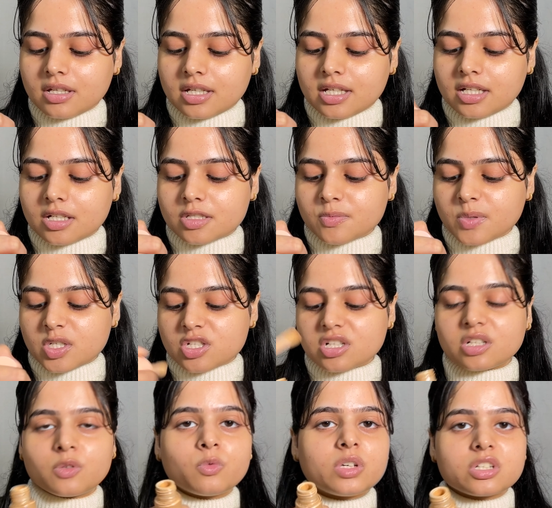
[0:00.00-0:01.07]
And
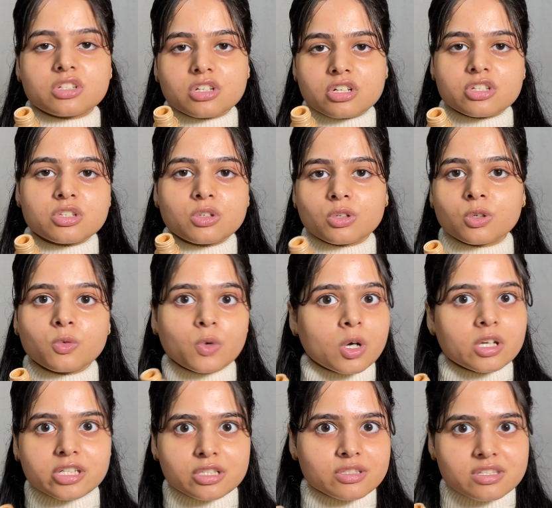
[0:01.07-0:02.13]
especially in winters, you don't
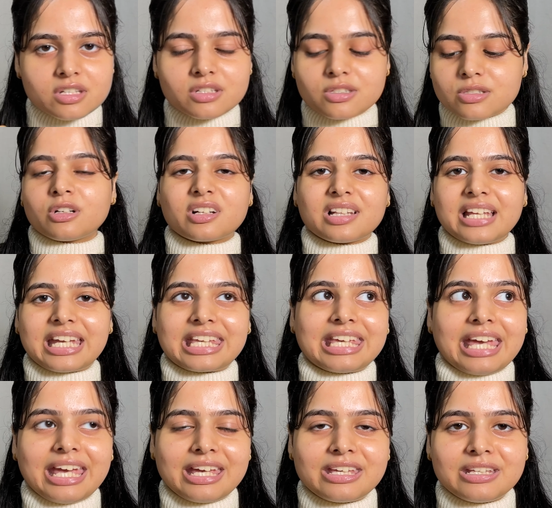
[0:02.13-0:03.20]
want your skin to look like
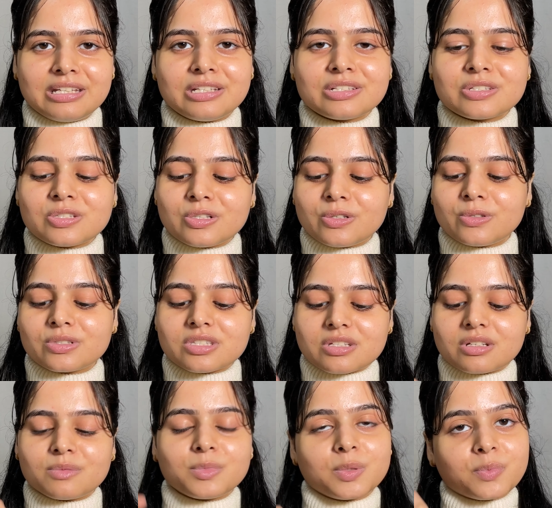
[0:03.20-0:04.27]
cakey, so it's
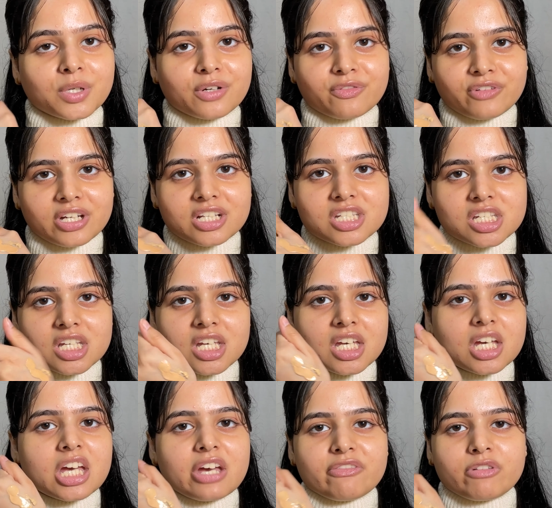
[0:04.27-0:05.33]
gonna be perfect
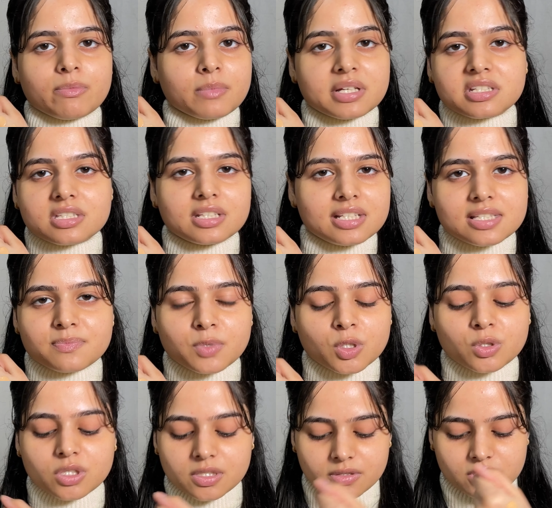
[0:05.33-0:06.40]
if you mix these
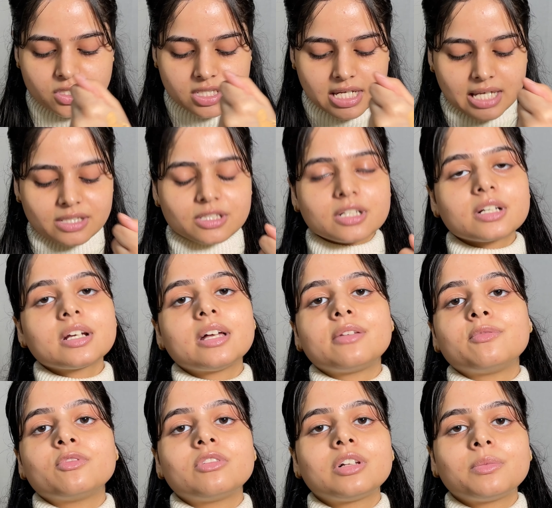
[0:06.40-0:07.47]
both together,
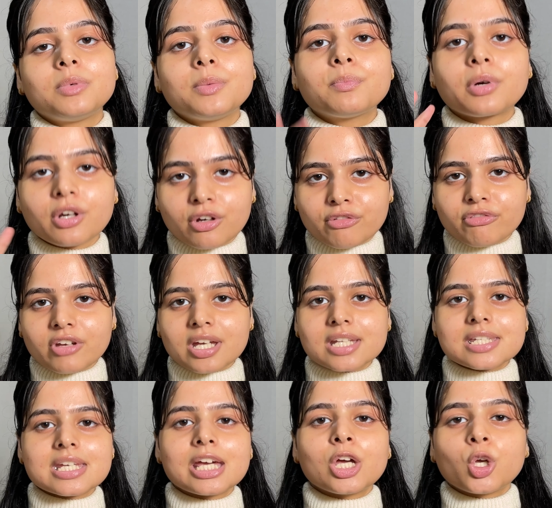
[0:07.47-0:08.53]
and it will be
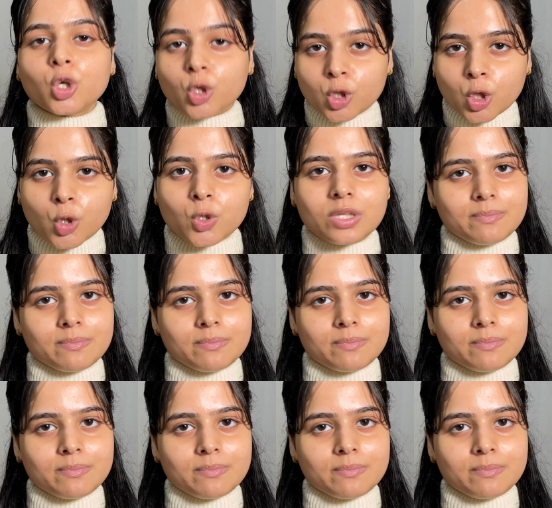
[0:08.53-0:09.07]
perfect glowy